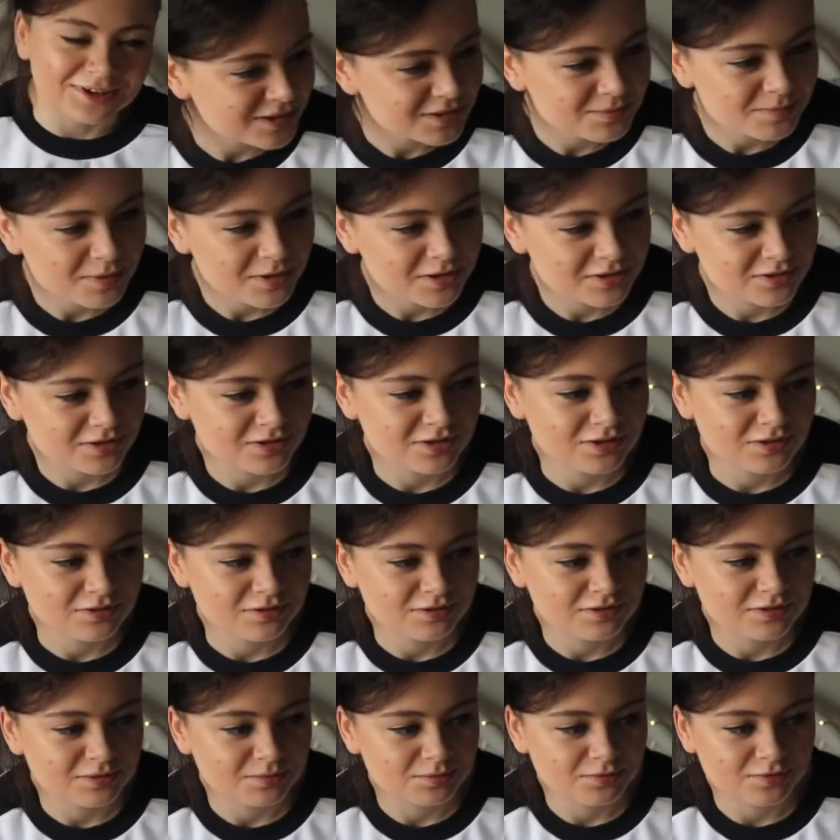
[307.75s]
First person
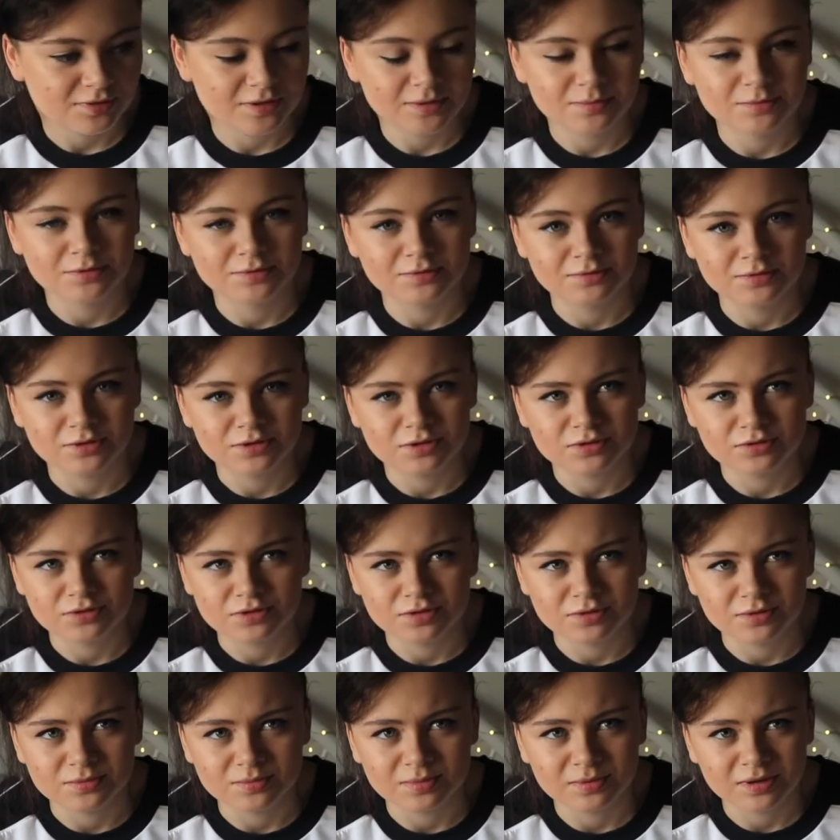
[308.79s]
you subscribe to on
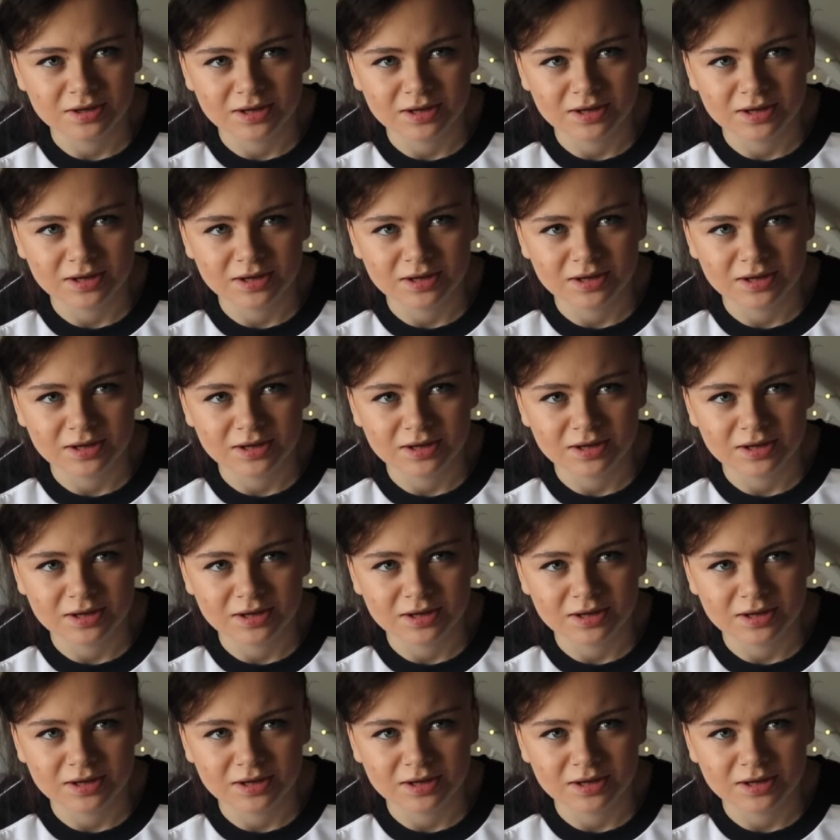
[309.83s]
YouTube,